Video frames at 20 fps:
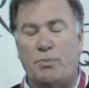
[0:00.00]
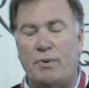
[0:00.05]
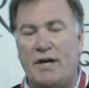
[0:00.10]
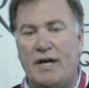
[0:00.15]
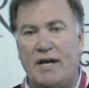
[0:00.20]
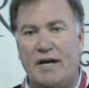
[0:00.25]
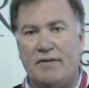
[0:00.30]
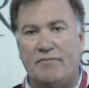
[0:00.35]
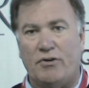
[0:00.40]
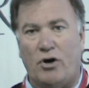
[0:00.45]
we
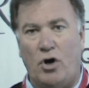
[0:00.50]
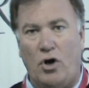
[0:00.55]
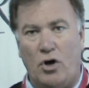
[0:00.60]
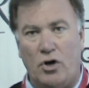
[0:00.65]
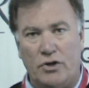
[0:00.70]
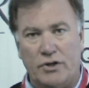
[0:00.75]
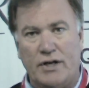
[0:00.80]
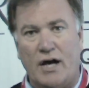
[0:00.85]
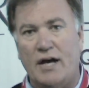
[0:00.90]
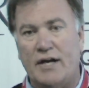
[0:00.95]
have
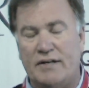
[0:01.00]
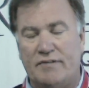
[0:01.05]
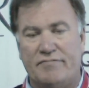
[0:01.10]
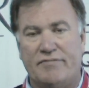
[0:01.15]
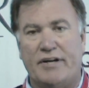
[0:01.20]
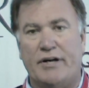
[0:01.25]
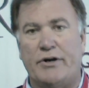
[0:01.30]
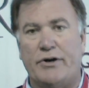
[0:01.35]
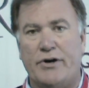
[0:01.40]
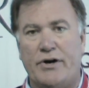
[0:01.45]
all-night
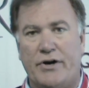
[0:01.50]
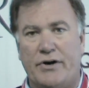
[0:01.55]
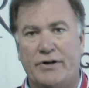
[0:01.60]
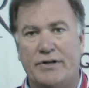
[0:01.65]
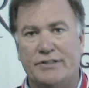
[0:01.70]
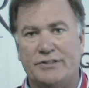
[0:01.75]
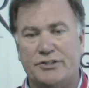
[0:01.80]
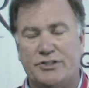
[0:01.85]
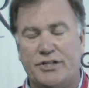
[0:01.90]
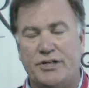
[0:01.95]

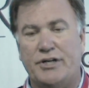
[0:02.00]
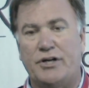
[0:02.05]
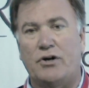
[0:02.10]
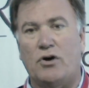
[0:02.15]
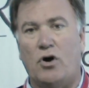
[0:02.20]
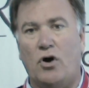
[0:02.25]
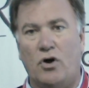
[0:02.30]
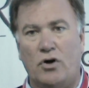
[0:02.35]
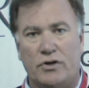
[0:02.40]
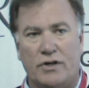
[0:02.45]
veterinarians here,
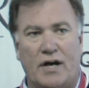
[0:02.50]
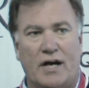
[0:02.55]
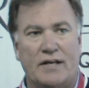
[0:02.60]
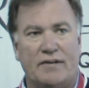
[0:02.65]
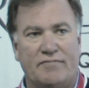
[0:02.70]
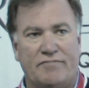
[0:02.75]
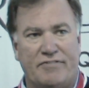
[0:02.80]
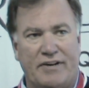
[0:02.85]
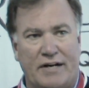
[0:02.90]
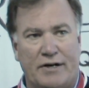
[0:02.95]
all-night
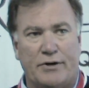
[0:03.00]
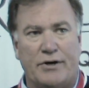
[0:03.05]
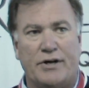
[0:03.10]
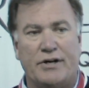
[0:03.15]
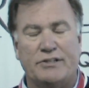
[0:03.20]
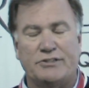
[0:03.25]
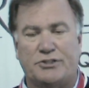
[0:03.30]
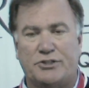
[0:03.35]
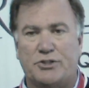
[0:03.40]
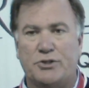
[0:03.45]

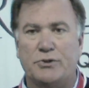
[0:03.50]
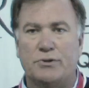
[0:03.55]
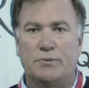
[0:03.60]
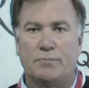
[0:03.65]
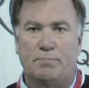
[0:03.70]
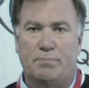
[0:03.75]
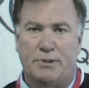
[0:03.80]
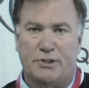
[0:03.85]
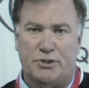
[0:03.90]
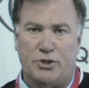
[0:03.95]
veterinary
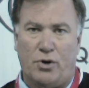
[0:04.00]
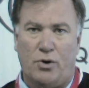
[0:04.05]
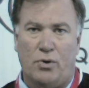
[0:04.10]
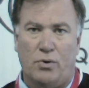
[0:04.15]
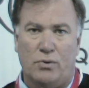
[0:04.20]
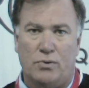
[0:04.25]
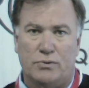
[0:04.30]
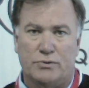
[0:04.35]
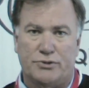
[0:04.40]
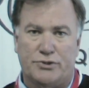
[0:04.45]
student
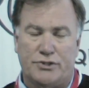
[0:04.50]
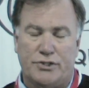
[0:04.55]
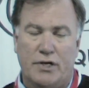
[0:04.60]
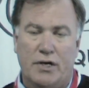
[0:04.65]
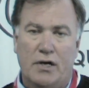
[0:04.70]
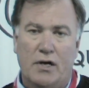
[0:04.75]
patrols.